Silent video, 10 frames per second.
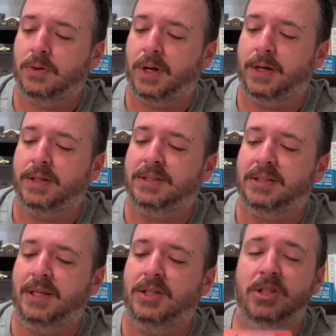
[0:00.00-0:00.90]
kind of
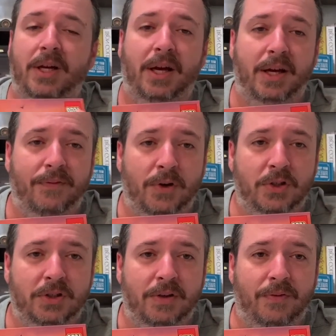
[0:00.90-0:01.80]
CGI
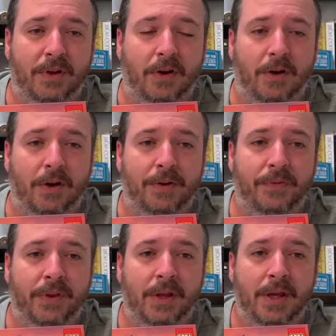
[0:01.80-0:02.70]
version of the car
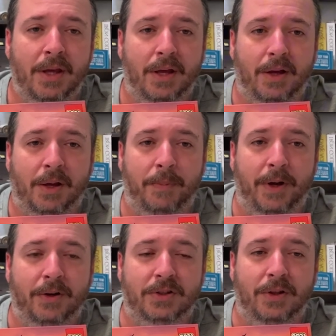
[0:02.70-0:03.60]

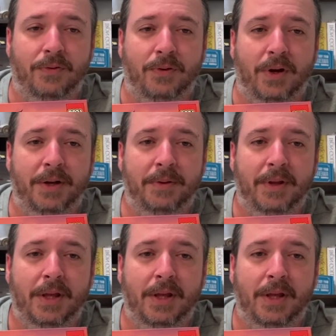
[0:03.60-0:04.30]
compared to the front.